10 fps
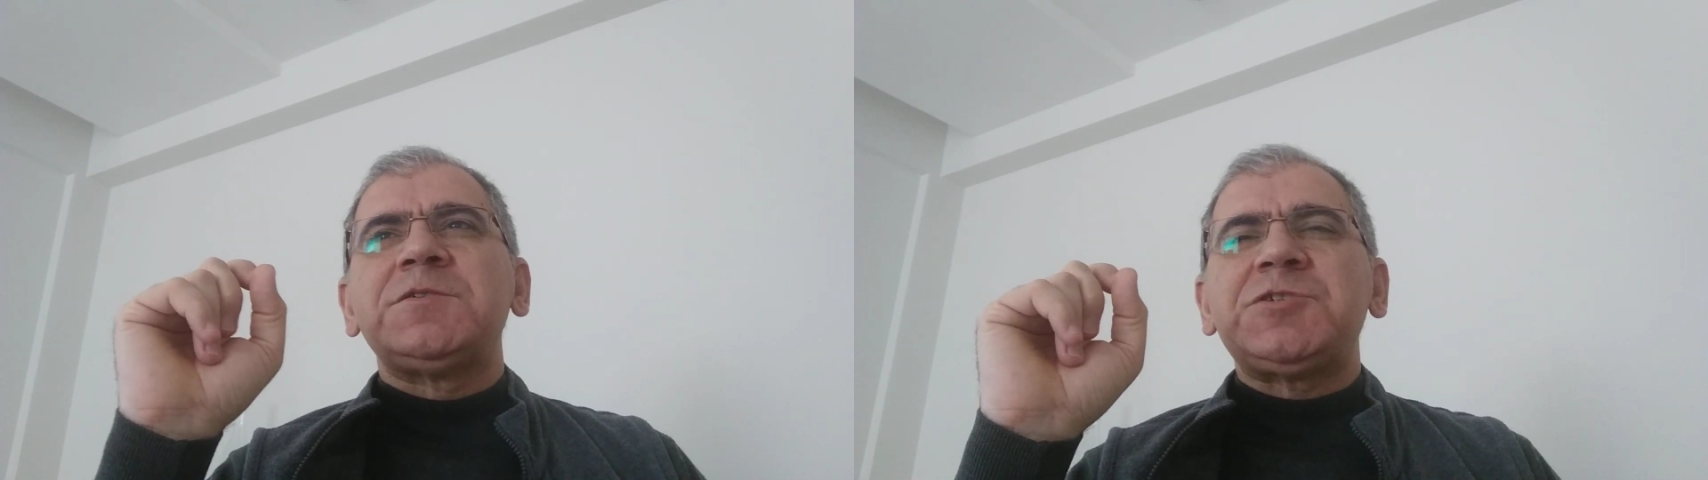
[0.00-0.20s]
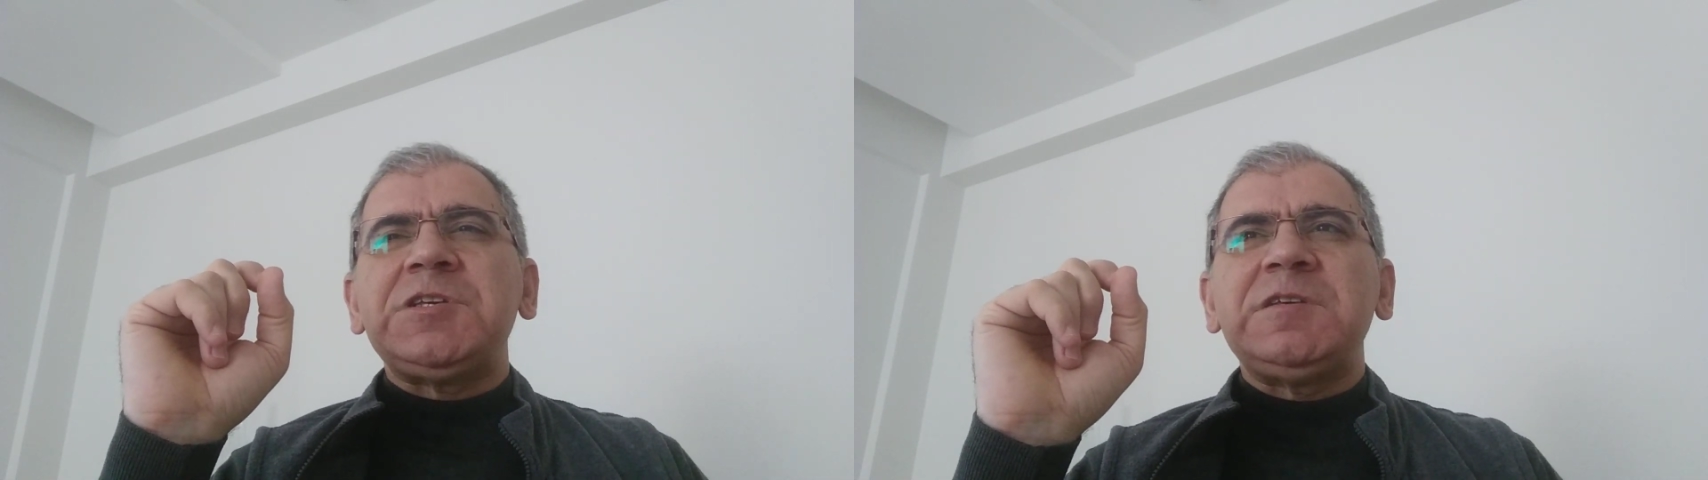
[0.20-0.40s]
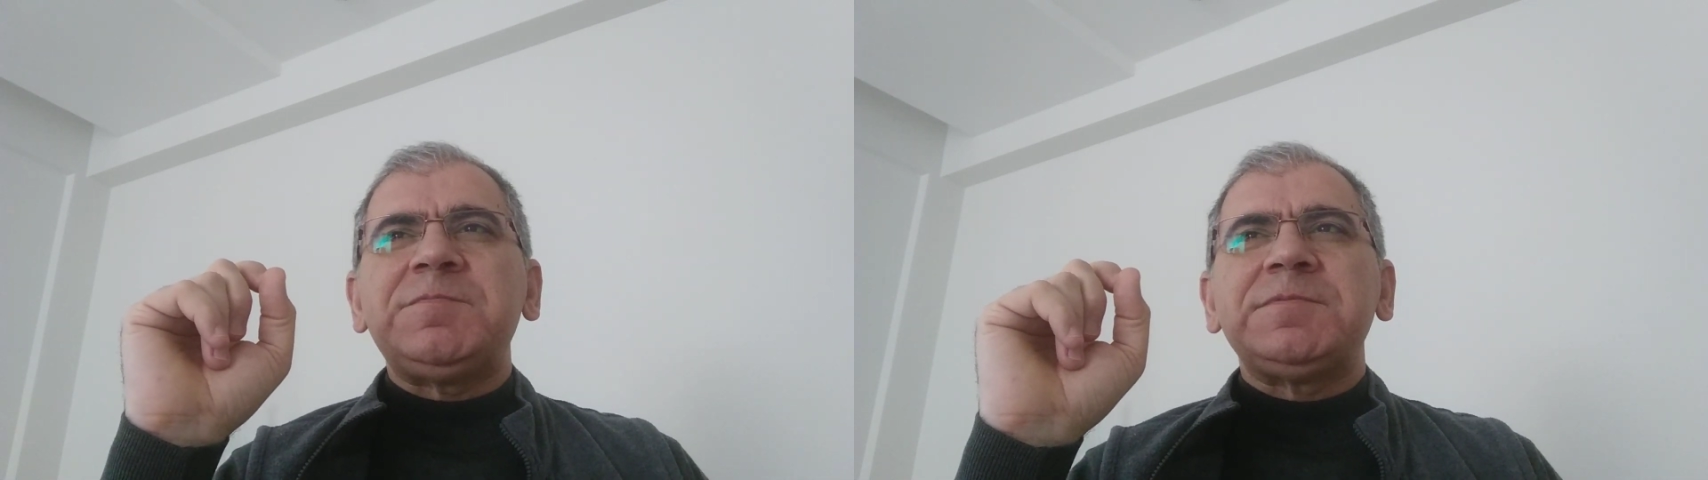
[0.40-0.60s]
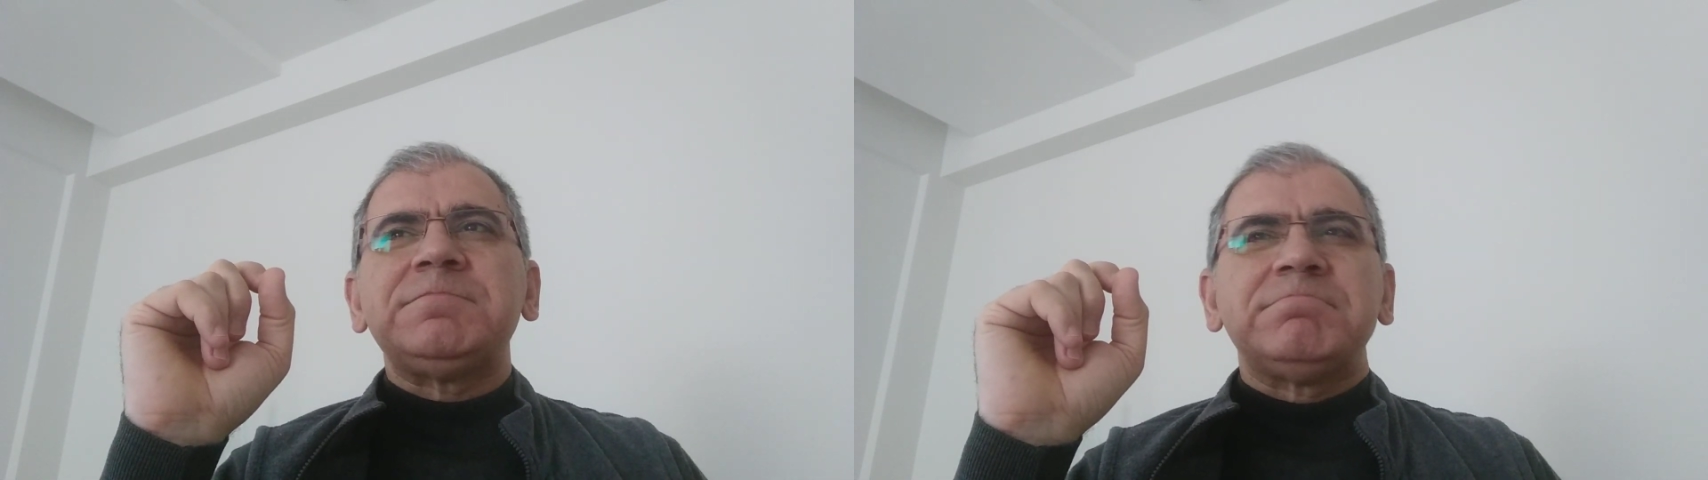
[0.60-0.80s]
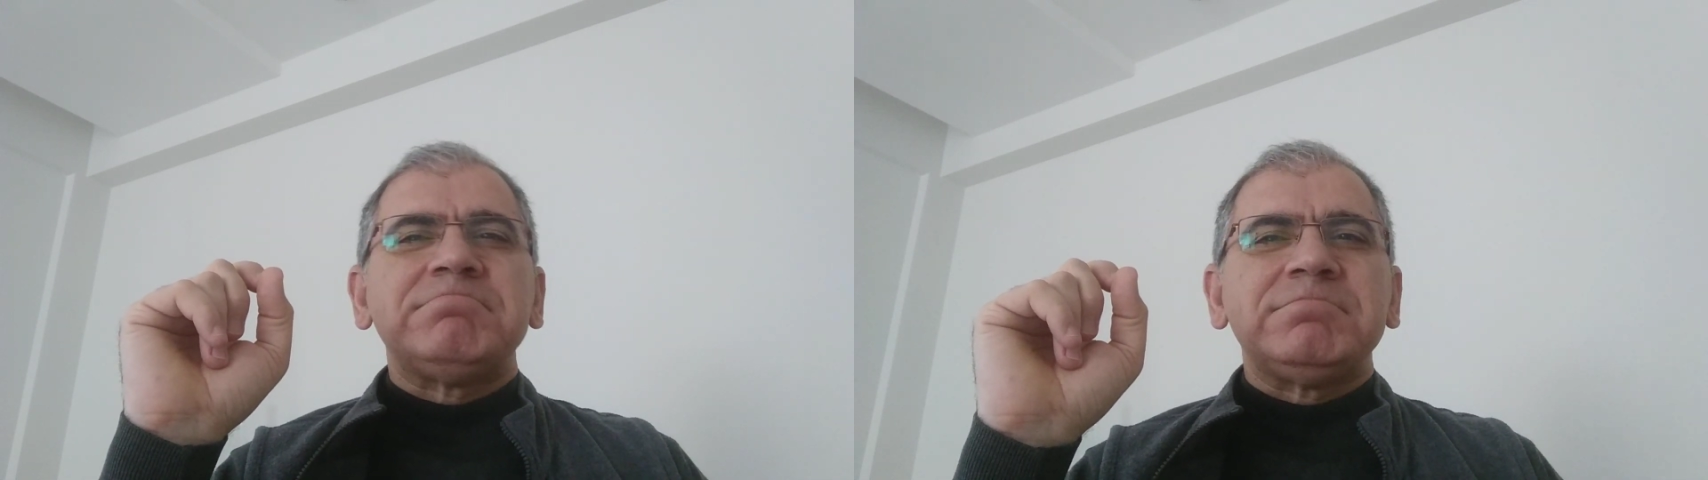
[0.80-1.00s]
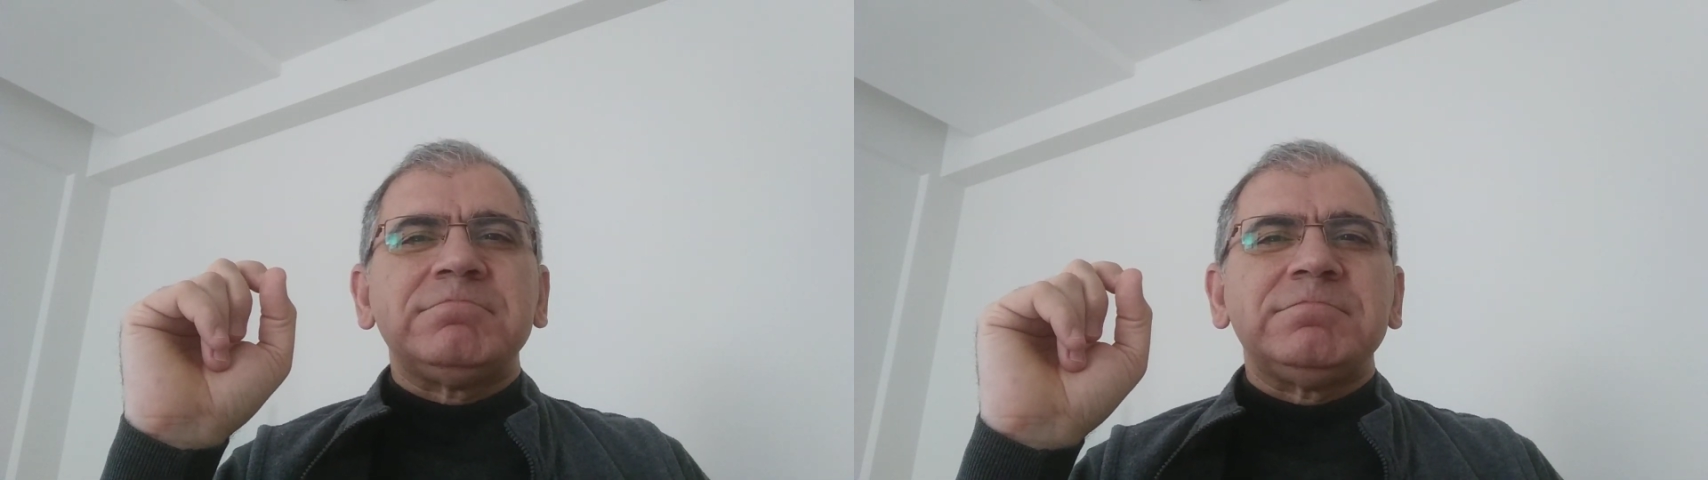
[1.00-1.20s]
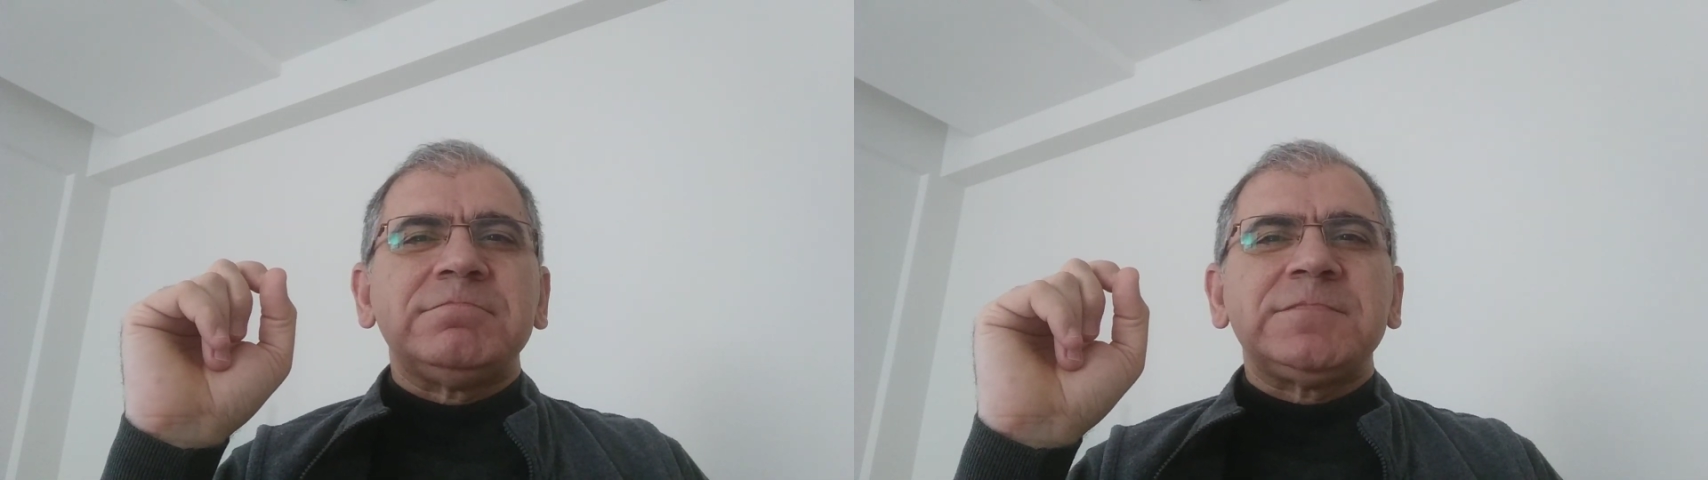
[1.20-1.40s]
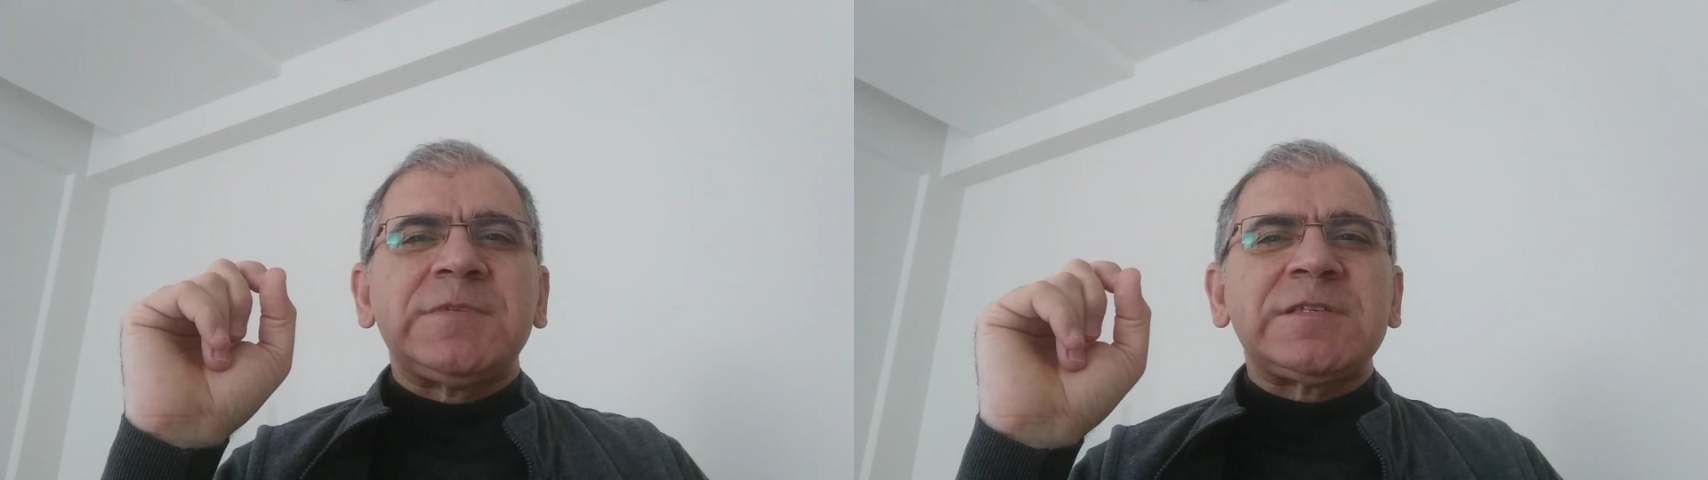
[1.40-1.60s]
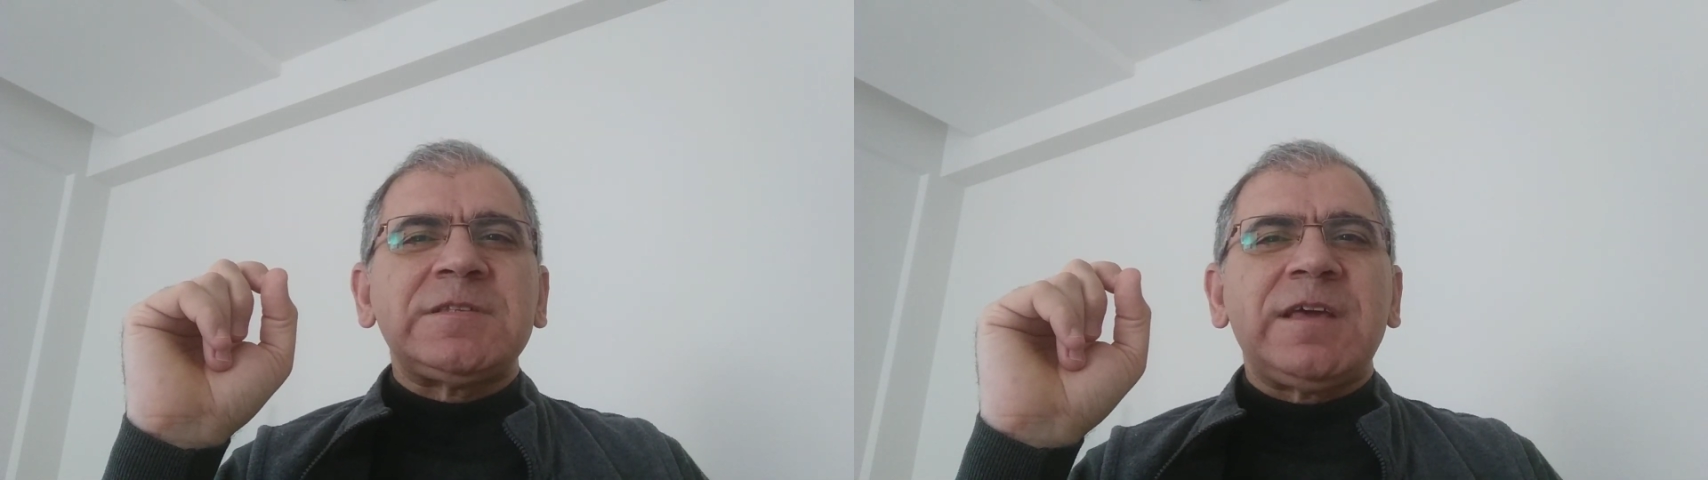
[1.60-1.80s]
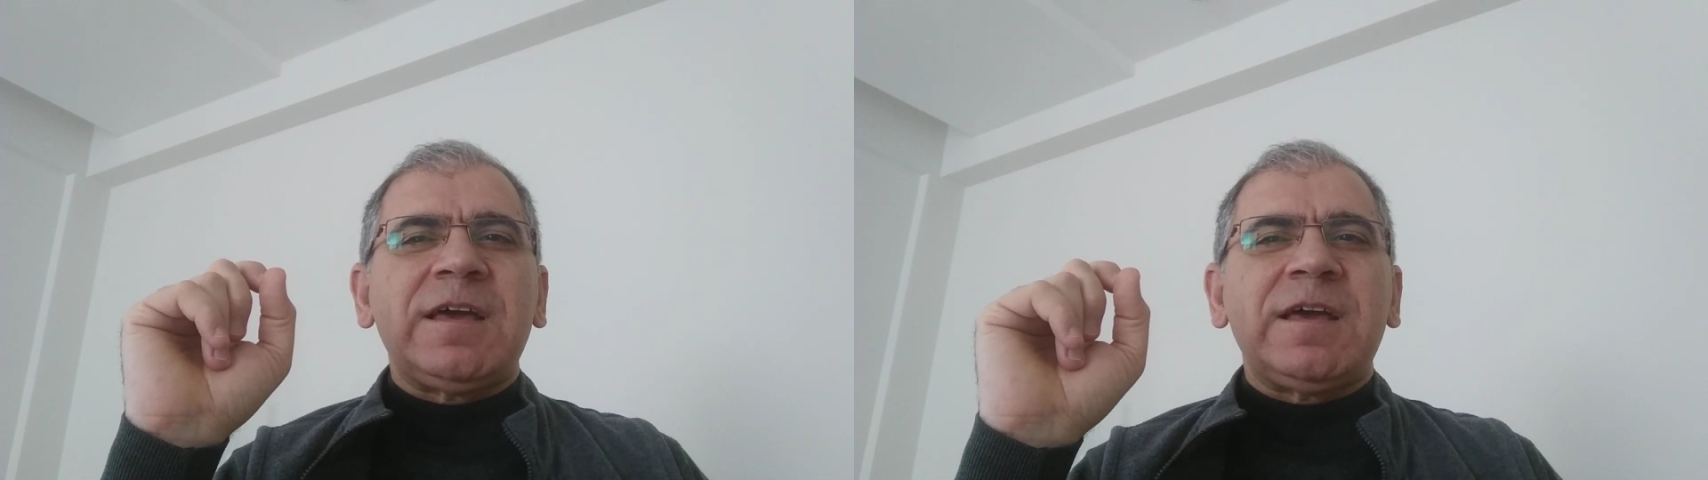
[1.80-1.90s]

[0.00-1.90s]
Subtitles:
cheap doesn't